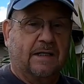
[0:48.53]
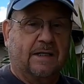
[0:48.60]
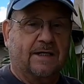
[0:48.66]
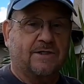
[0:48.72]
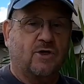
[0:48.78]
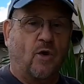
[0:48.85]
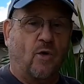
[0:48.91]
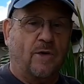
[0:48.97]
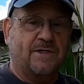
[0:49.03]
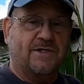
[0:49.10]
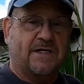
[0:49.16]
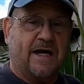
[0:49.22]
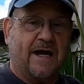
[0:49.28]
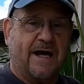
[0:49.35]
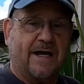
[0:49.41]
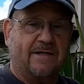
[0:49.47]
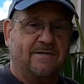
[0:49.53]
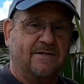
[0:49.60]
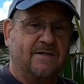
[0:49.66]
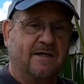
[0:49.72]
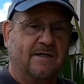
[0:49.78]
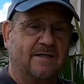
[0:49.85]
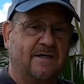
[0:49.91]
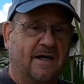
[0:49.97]
Let's go inside
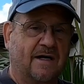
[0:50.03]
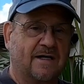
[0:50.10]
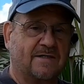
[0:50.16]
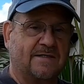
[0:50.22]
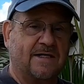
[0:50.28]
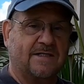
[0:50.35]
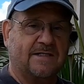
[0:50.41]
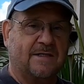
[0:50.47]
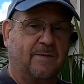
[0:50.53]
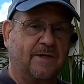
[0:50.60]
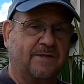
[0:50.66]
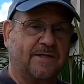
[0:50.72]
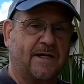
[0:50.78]
and see some of the